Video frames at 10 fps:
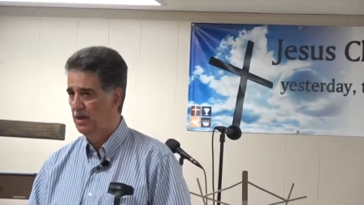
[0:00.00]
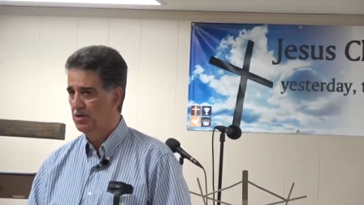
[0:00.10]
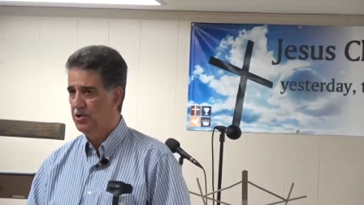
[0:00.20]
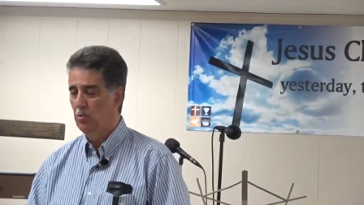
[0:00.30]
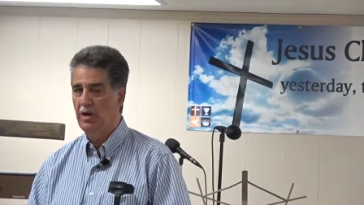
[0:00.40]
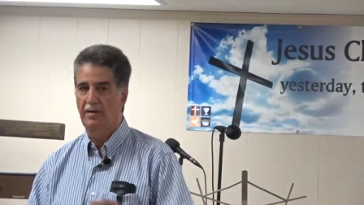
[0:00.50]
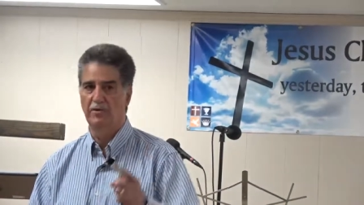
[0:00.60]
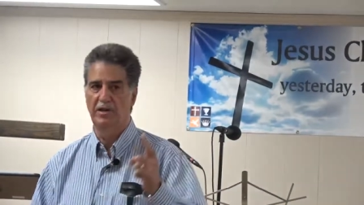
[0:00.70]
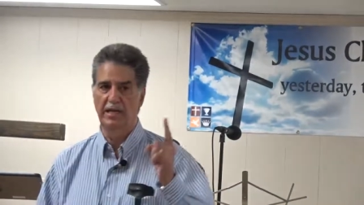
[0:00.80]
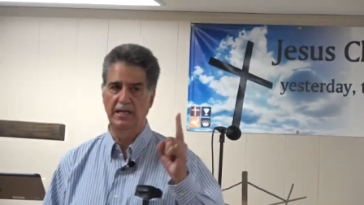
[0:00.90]
So whatever
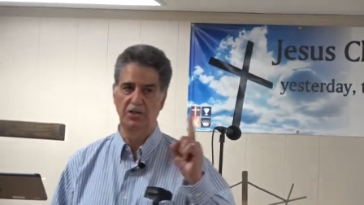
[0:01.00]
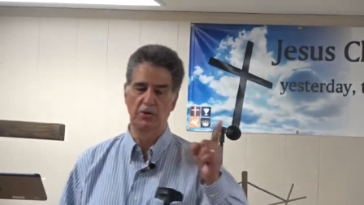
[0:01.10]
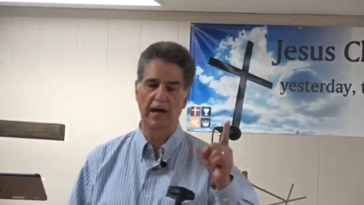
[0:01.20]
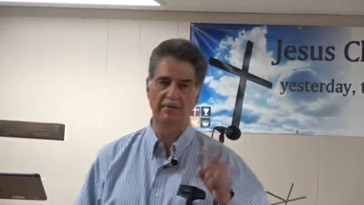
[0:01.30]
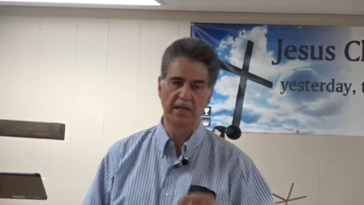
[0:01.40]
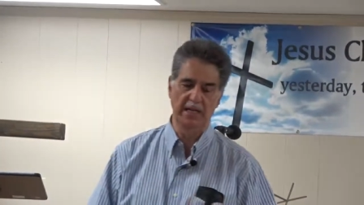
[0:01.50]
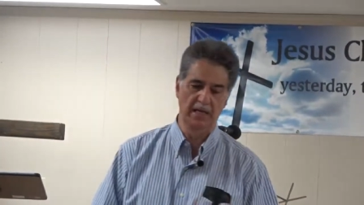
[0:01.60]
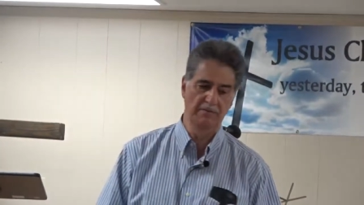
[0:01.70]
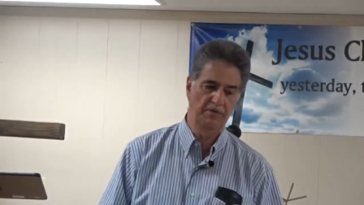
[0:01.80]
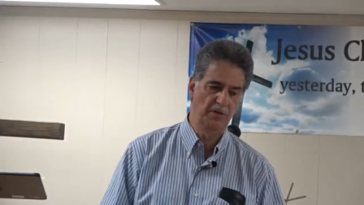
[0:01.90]
it is you have need
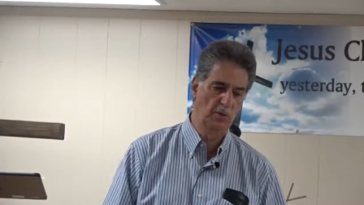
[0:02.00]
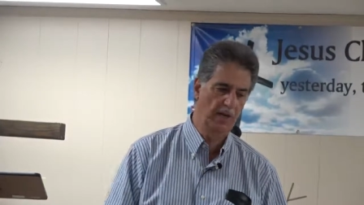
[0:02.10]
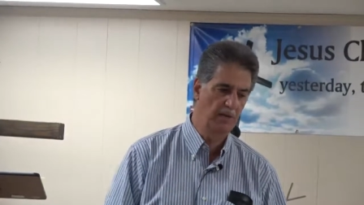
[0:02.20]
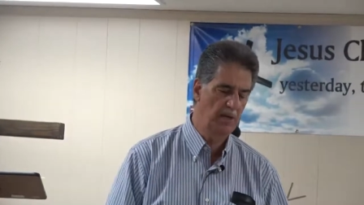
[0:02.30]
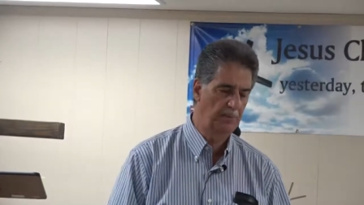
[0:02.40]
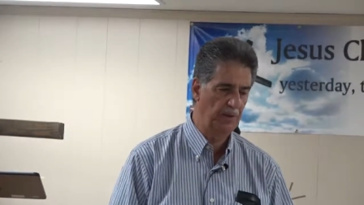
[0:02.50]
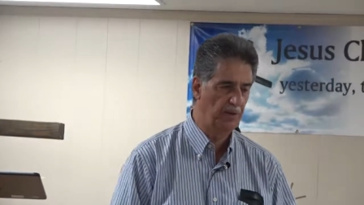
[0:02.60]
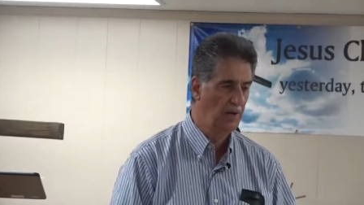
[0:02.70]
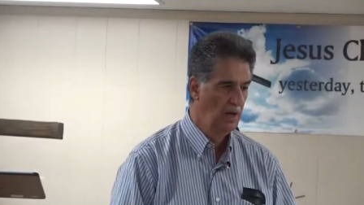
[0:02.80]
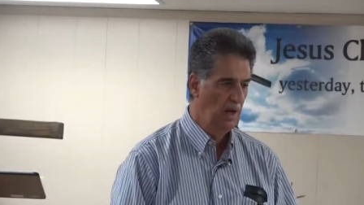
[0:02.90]
of, if you want to come up
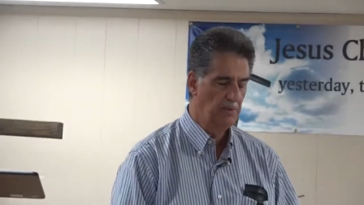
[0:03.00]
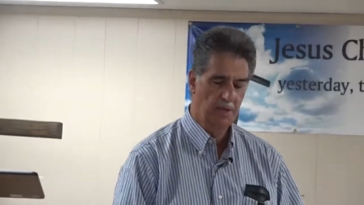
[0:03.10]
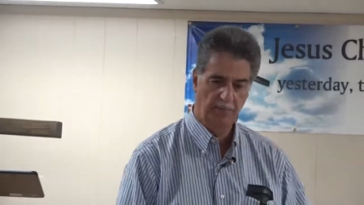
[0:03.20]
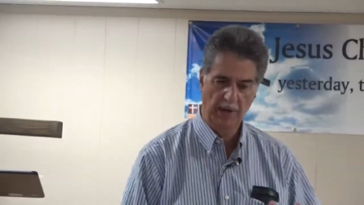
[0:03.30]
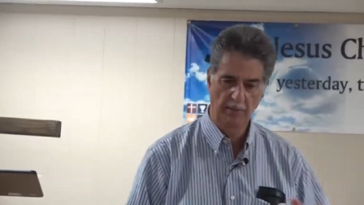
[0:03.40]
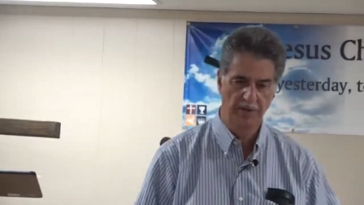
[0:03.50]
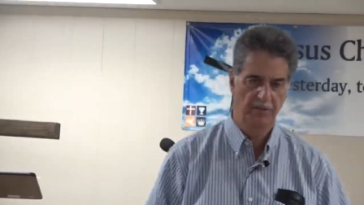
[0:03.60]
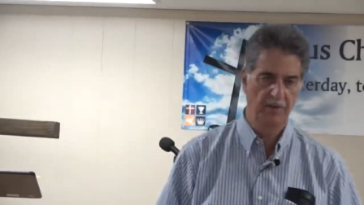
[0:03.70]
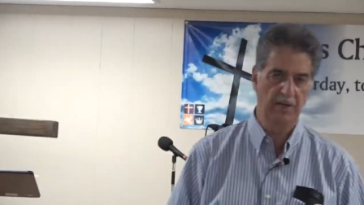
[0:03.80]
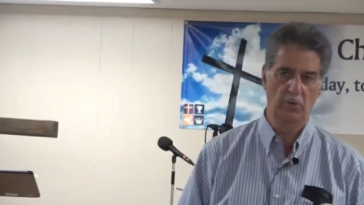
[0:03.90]
here, I'm going to pray with you
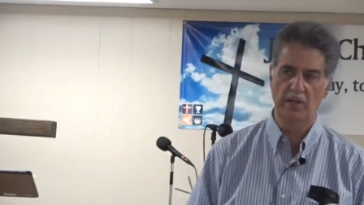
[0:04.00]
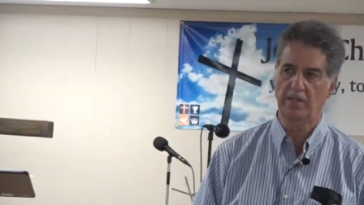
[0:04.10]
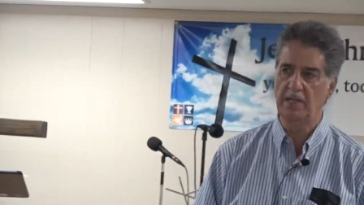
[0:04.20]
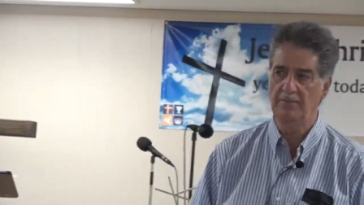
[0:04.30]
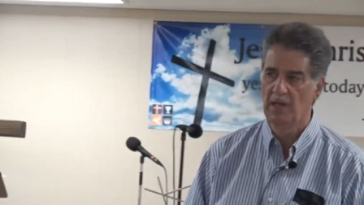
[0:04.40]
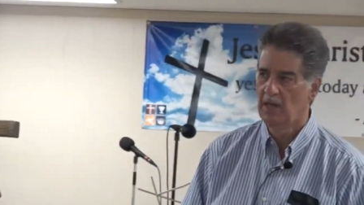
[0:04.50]
very quickly.